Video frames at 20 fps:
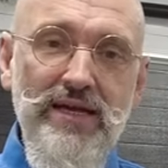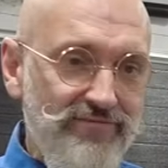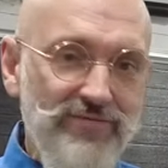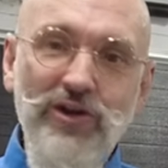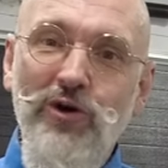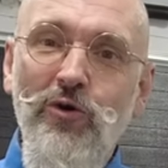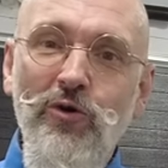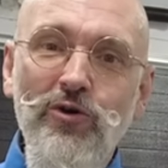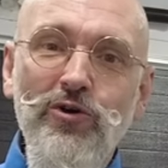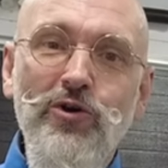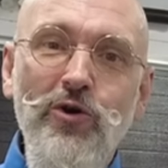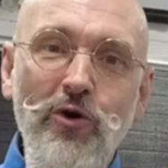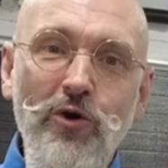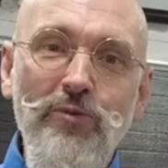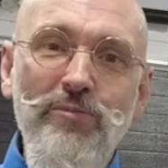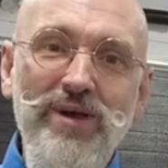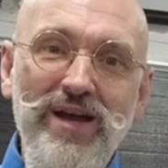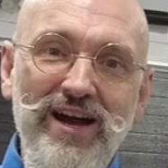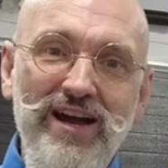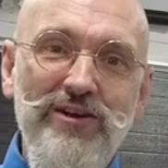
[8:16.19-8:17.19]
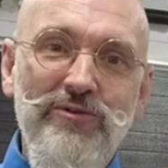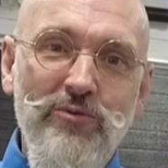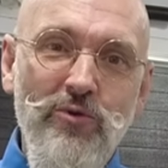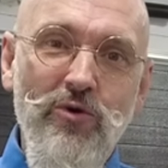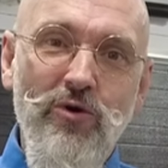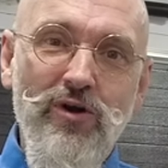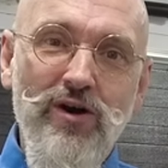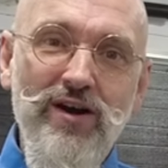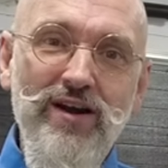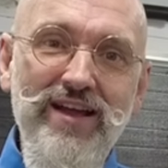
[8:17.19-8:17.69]
The whole goal behind
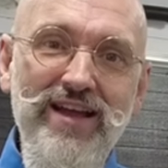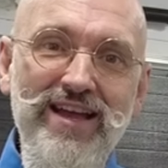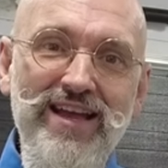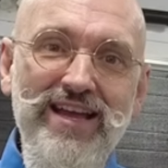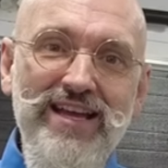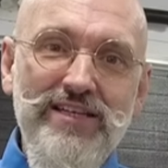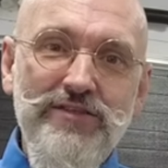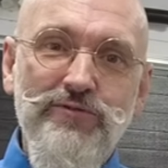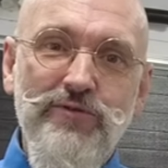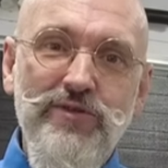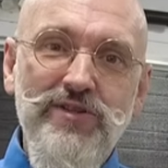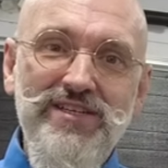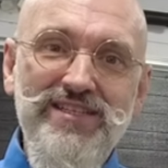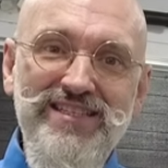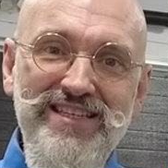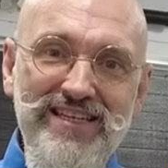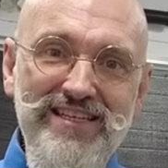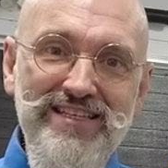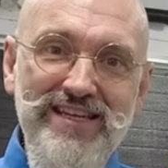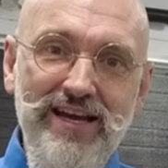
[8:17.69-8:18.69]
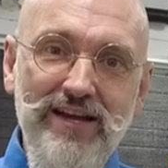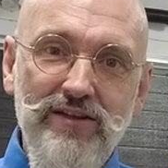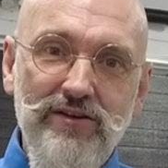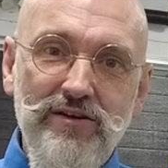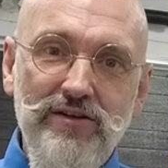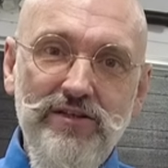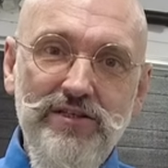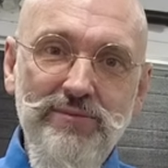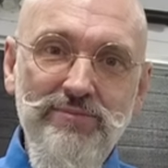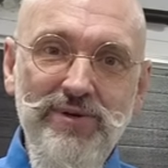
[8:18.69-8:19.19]
Roar is for the
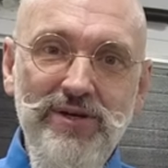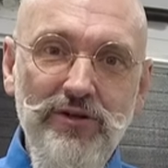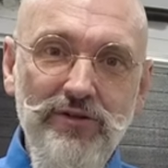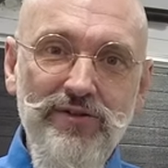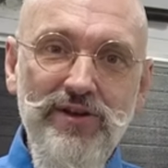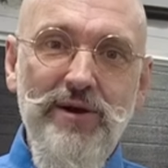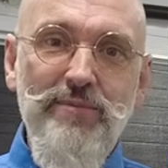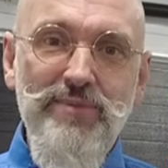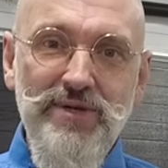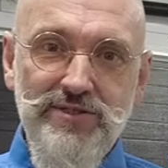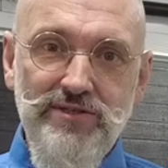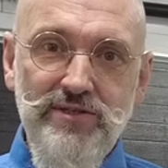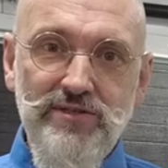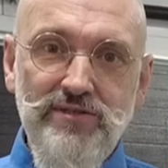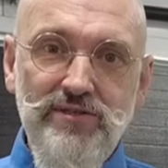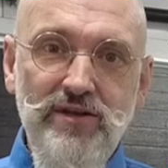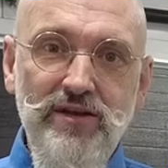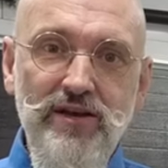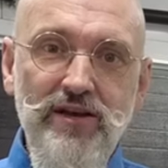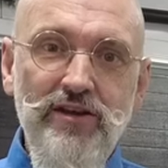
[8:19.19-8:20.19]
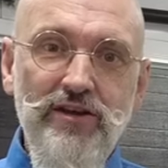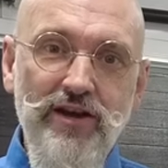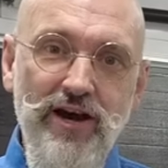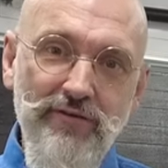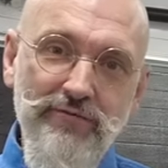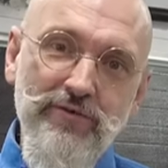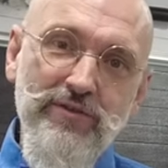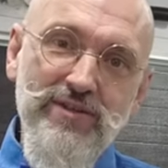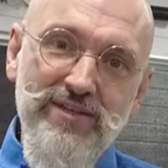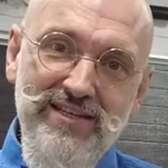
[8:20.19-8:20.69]
detailer to build their business,
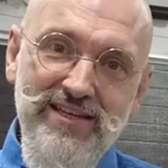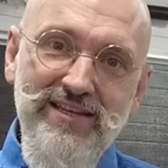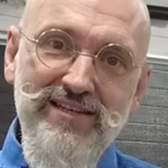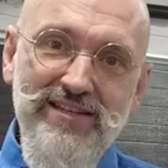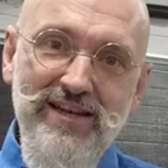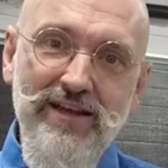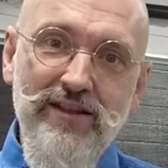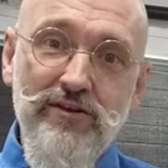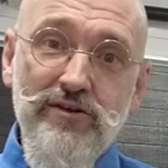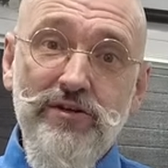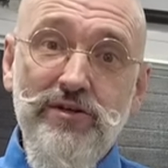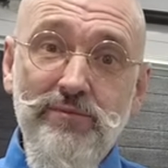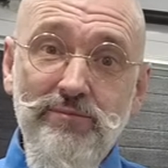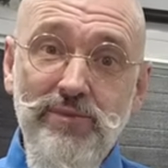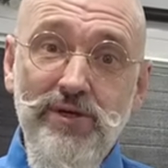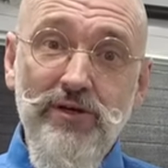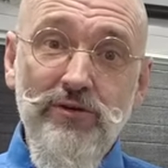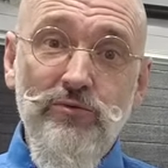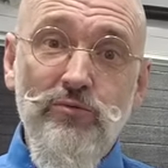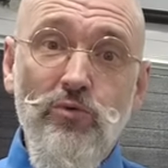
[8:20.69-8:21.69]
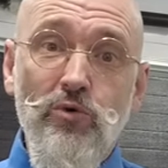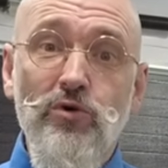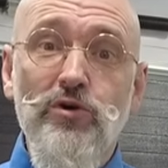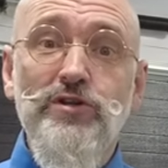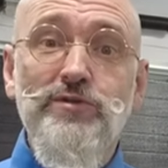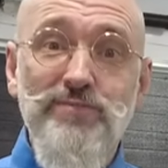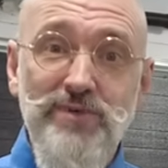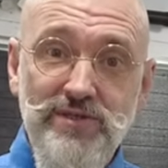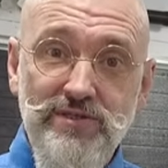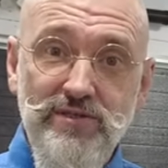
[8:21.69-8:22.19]
not for the detailer to build
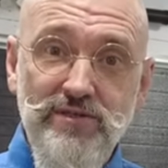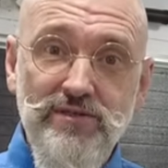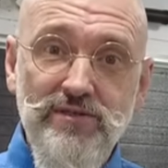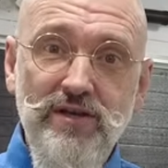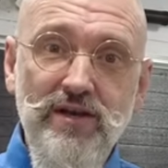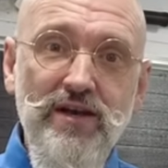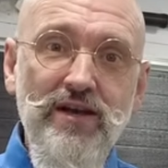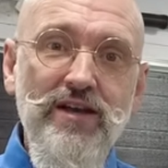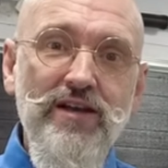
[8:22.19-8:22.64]
Roar's business.